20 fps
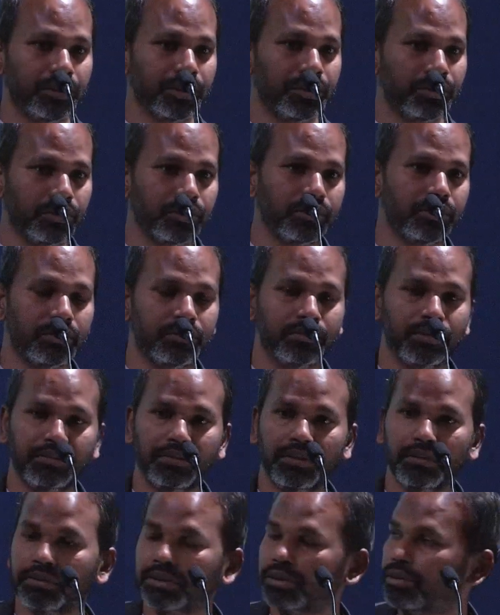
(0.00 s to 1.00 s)
we took when
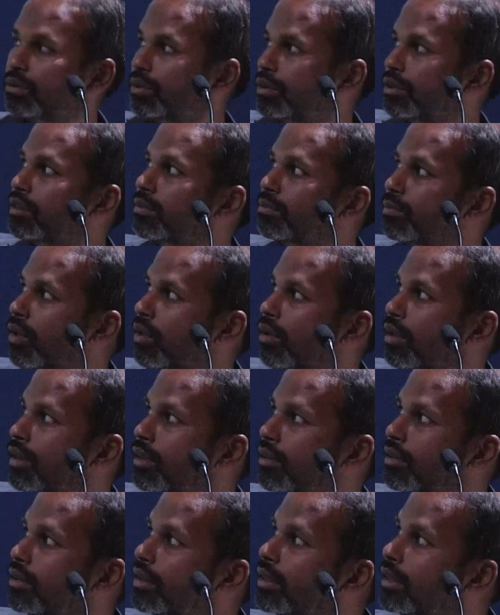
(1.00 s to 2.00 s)
we were doing this
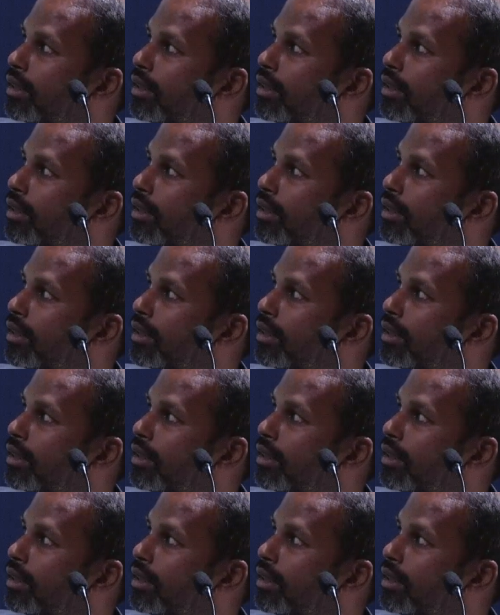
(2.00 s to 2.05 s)
modeling.